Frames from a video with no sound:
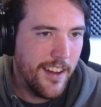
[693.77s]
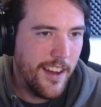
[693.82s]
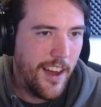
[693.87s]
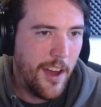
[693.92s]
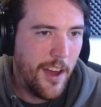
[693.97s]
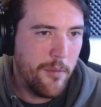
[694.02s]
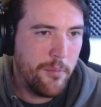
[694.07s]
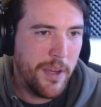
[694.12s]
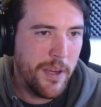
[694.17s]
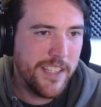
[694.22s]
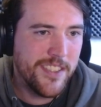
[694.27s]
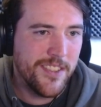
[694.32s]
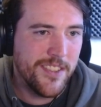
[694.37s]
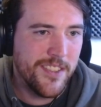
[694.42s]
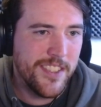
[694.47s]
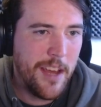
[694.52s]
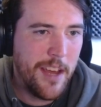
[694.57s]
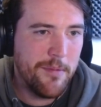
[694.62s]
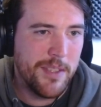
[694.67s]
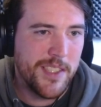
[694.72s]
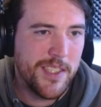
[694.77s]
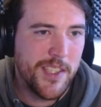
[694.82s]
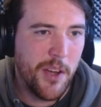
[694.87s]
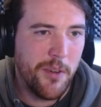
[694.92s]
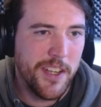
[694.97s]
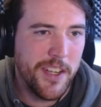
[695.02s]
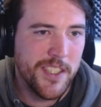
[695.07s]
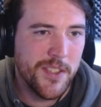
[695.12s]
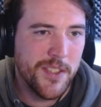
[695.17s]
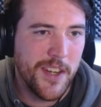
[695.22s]
Pixel Jam is so
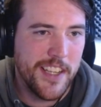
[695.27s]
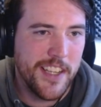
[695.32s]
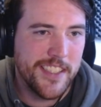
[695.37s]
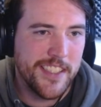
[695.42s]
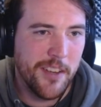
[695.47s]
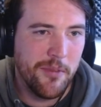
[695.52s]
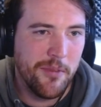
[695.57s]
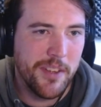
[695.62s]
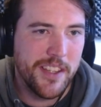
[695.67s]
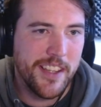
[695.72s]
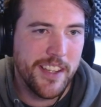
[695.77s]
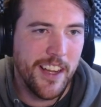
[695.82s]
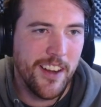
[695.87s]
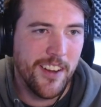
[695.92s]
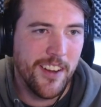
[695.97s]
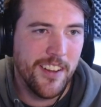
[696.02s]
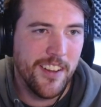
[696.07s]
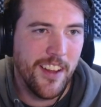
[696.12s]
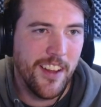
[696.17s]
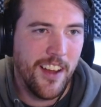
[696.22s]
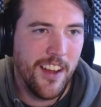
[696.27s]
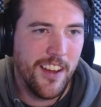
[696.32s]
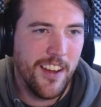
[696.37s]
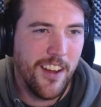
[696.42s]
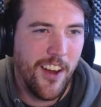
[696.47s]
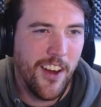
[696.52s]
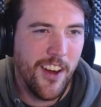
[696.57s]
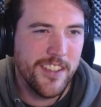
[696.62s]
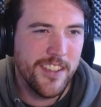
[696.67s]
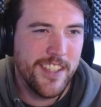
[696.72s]
interesting with their
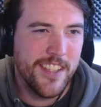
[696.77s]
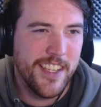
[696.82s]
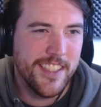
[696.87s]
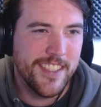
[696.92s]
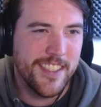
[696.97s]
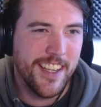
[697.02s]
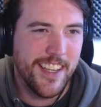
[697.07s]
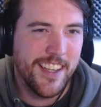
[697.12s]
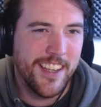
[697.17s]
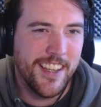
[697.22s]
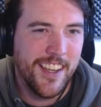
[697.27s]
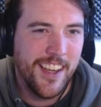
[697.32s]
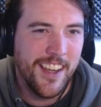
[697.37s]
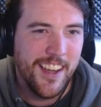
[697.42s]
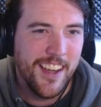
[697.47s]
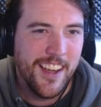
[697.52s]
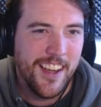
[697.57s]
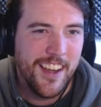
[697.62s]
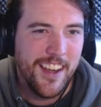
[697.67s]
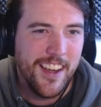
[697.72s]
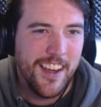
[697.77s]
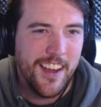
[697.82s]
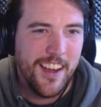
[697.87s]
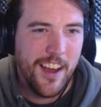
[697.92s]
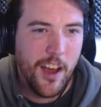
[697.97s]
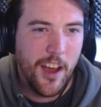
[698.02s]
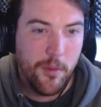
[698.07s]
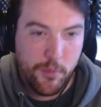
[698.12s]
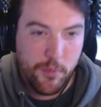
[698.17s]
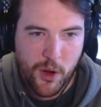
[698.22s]
artistic
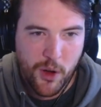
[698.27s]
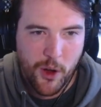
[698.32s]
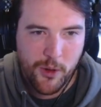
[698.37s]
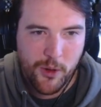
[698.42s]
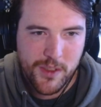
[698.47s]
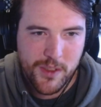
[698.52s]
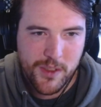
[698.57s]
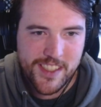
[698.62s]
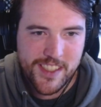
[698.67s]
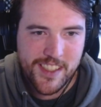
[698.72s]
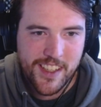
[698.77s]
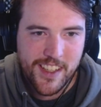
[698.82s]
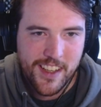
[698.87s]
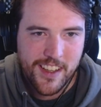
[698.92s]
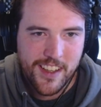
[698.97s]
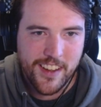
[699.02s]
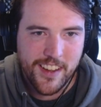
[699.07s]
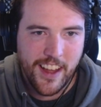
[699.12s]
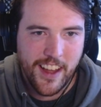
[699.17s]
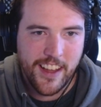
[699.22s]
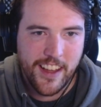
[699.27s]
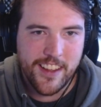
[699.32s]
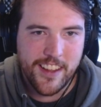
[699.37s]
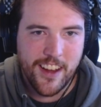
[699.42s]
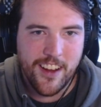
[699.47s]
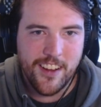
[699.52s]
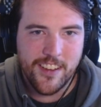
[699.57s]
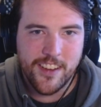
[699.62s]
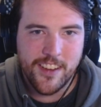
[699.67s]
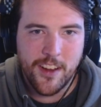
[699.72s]
approach. Like,
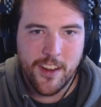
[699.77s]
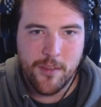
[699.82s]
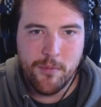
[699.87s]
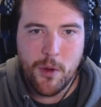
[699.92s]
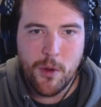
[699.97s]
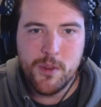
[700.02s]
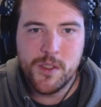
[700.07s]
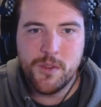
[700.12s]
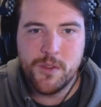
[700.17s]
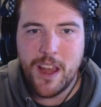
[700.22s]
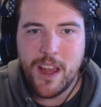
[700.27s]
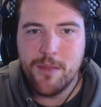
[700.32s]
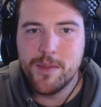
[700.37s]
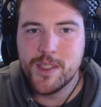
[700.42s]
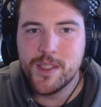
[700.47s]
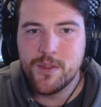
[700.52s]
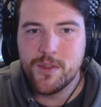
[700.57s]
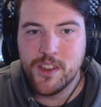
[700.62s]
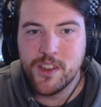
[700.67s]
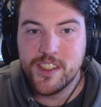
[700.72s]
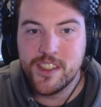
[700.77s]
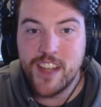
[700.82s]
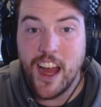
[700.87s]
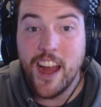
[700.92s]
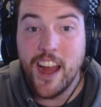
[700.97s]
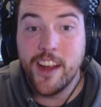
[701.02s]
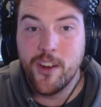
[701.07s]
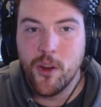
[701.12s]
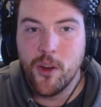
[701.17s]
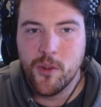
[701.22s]
they're most famous for
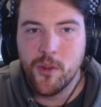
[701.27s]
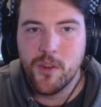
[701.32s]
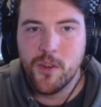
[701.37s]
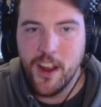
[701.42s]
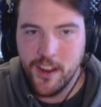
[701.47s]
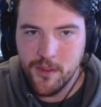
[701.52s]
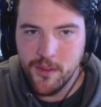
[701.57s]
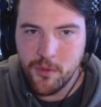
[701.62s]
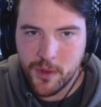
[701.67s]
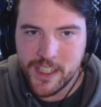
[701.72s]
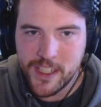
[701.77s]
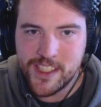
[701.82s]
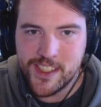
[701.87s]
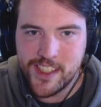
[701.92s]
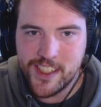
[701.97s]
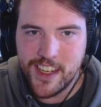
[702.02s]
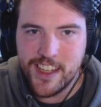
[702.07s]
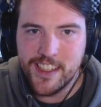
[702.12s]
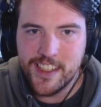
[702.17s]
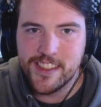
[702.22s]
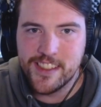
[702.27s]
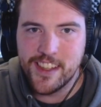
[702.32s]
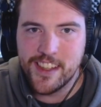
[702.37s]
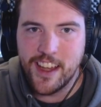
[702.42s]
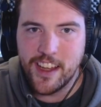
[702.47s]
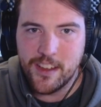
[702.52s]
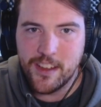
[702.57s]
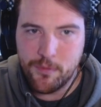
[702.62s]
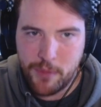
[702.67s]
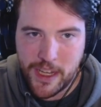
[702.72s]
Dino Run, which is
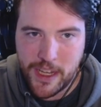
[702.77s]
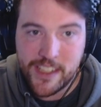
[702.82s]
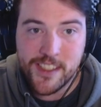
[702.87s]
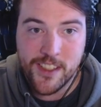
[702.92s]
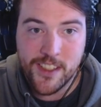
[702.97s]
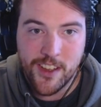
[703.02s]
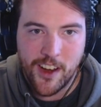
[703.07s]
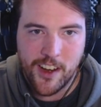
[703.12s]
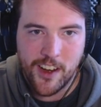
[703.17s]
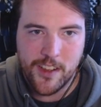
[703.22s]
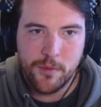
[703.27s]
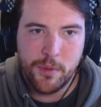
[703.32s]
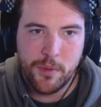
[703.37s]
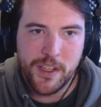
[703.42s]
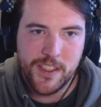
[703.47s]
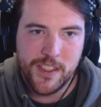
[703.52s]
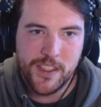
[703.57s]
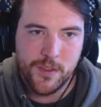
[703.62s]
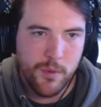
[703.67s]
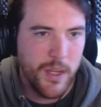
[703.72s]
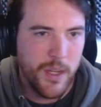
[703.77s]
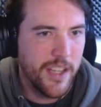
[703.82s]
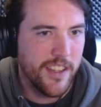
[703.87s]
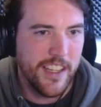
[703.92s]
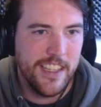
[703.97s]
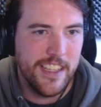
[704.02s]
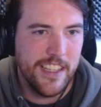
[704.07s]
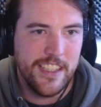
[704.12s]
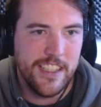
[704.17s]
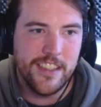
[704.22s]
like pixel art, but it's really
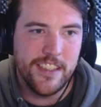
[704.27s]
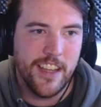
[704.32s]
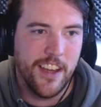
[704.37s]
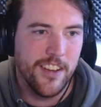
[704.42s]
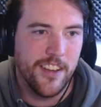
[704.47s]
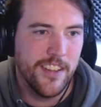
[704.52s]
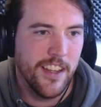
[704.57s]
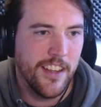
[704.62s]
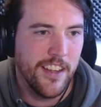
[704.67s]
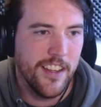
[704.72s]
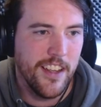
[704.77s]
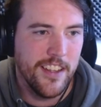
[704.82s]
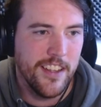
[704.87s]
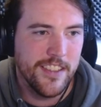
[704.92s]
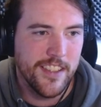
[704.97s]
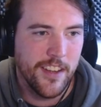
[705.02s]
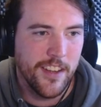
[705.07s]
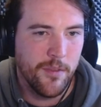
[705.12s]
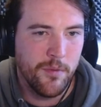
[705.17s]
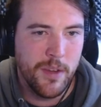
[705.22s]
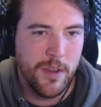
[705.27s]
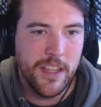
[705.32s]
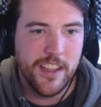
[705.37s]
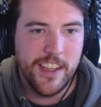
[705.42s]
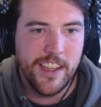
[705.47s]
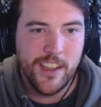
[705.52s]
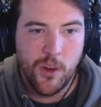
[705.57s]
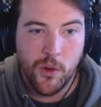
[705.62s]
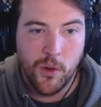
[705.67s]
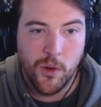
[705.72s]
detailed and it's like really
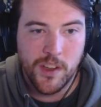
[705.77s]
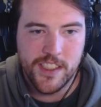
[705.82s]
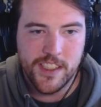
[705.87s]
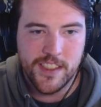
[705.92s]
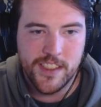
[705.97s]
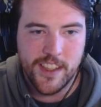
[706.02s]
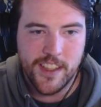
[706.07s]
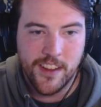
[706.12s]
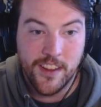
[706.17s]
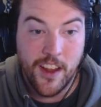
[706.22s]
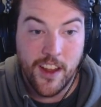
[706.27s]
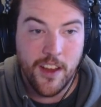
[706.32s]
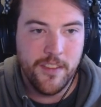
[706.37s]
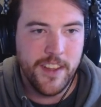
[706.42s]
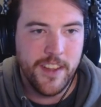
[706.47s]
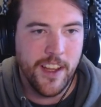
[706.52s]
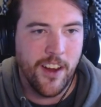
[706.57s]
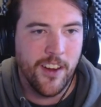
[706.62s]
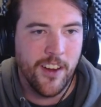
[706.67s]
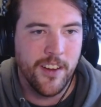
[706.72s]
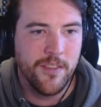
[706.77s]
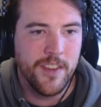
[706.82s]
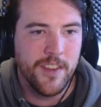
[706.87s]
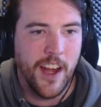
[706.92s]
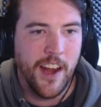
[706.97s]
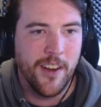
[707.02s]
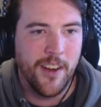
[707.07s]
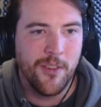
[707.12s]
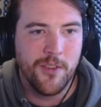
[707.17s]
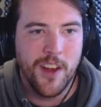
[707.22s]
gorgeous. I love the art of
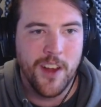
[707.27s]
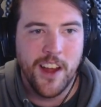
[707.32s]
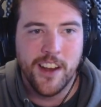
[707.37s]
Dino Run.